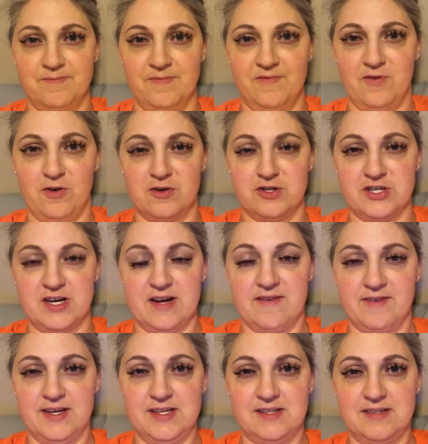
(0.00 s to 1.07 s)
version
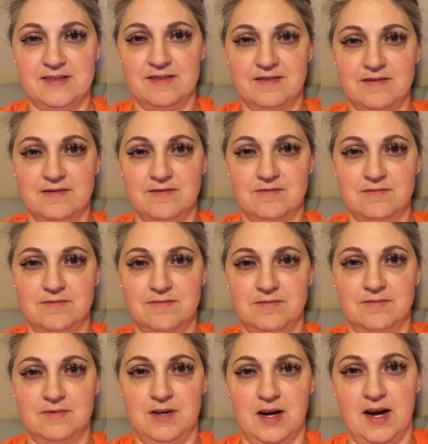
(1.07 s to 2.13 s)
of it,
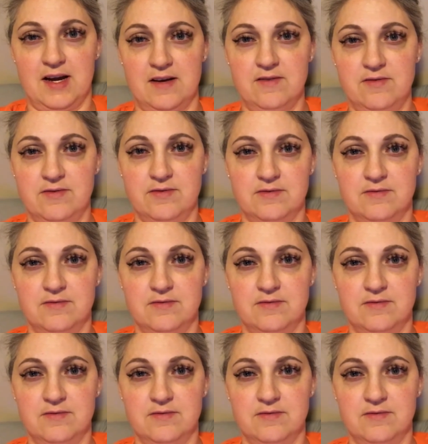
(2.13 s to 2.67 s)
kind of,